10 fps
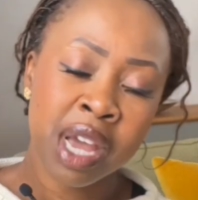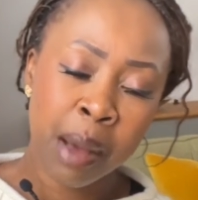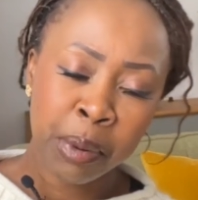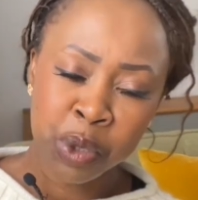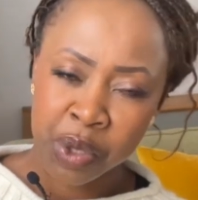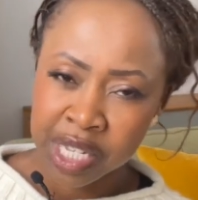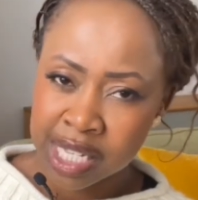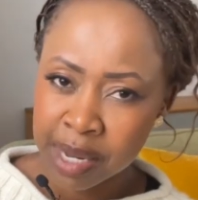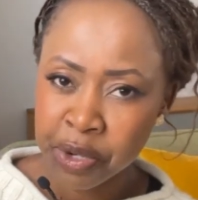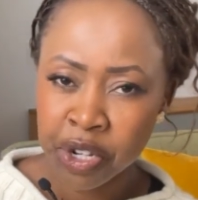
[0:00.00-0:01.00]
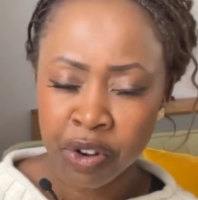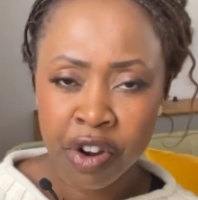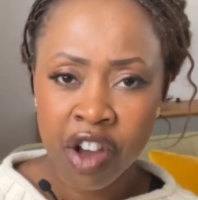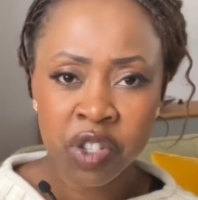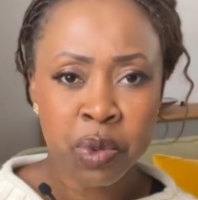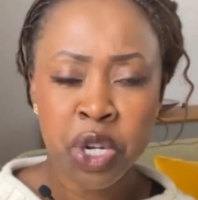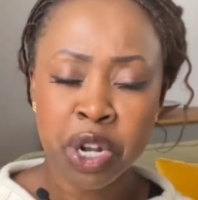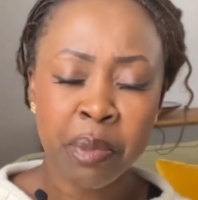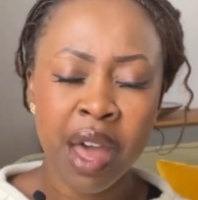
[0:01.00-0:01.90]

coupled with exceptional craftsmanship,